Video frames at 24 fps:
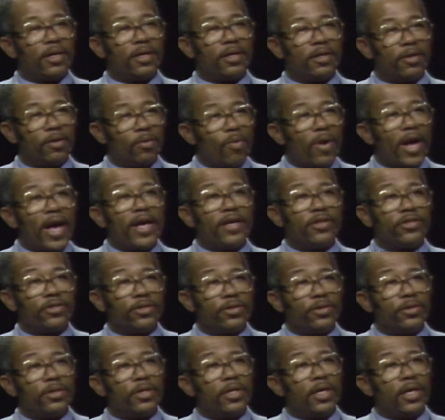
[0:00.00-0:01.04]
a little
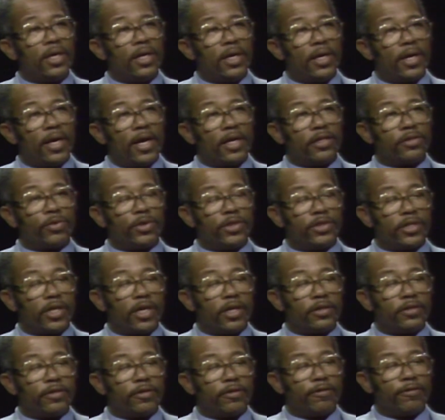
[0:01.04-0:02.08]
wiser as a
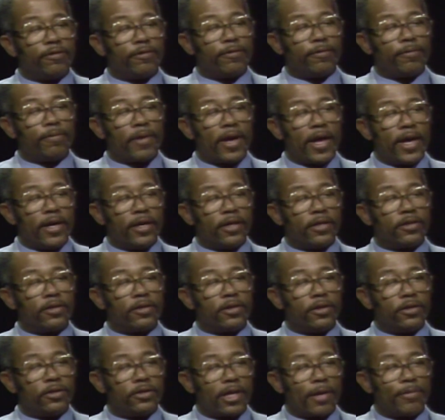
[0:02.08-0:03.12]
result of my
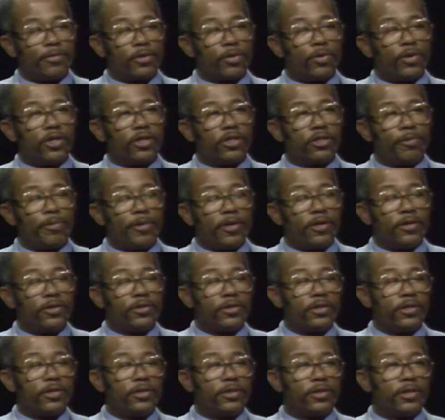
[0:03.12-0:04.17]
subsequent
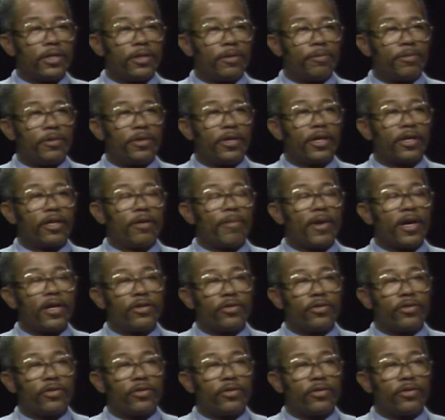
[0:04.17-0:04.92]
experiences, and particularly my